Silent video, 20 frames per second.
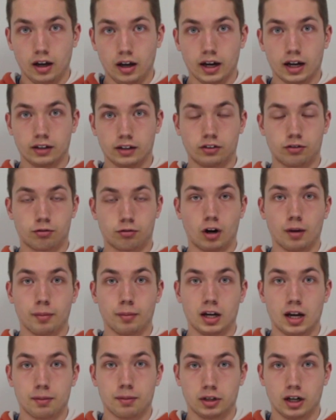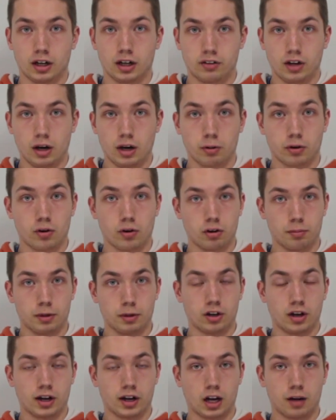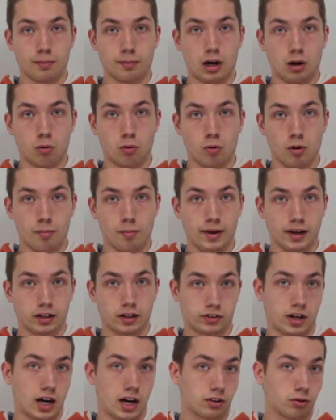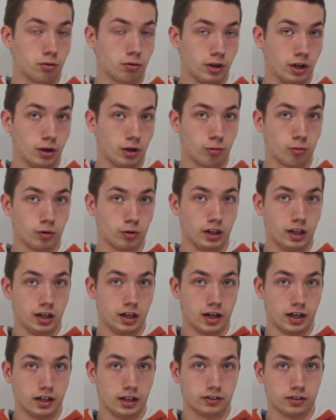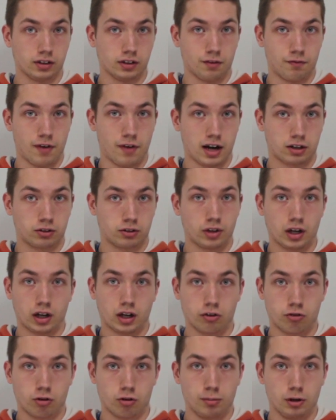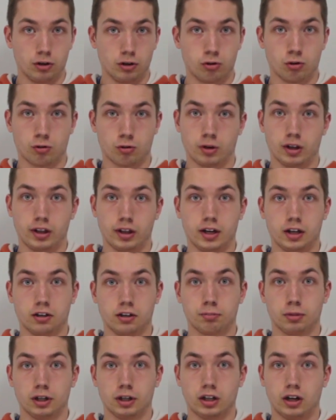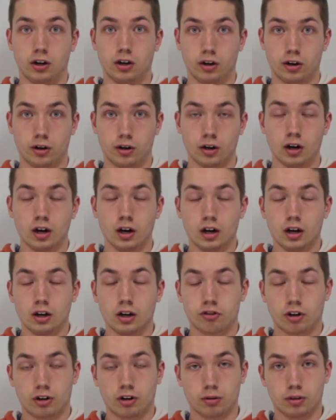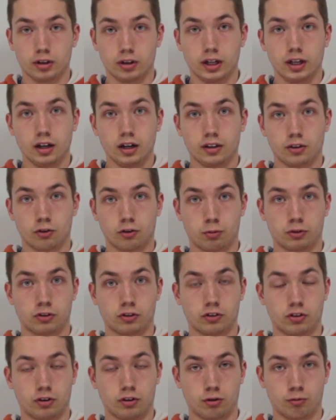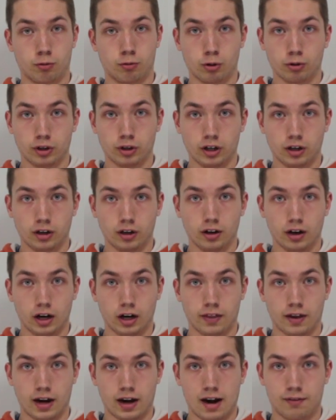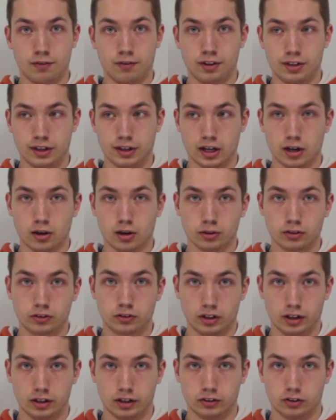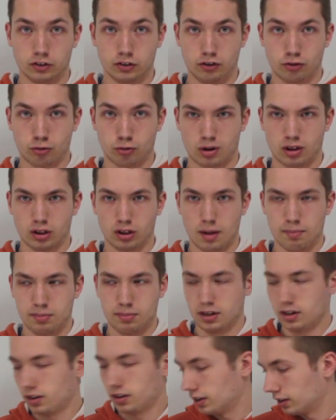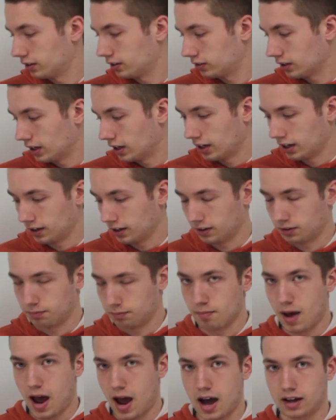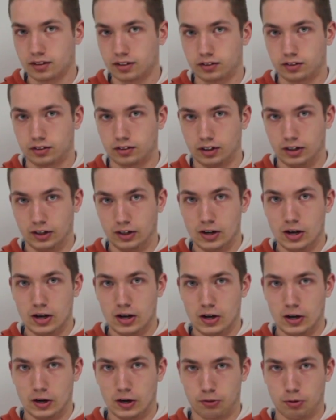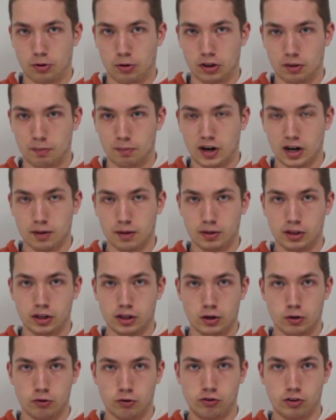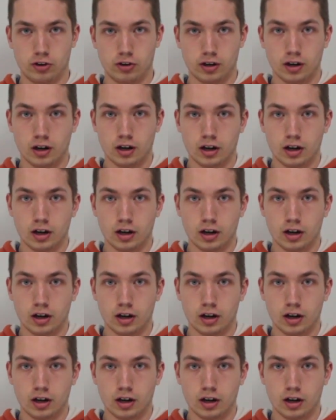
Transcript: Hey guys, this is Robby and Amped again. Today we're going to be talking about what makes tactical gear really nice and the factors that contribute to a really nice plate carrier. Generally, there's what's considered real gear, and then everything else is sort of lumped into this mass and thrown to the bottom of the ocean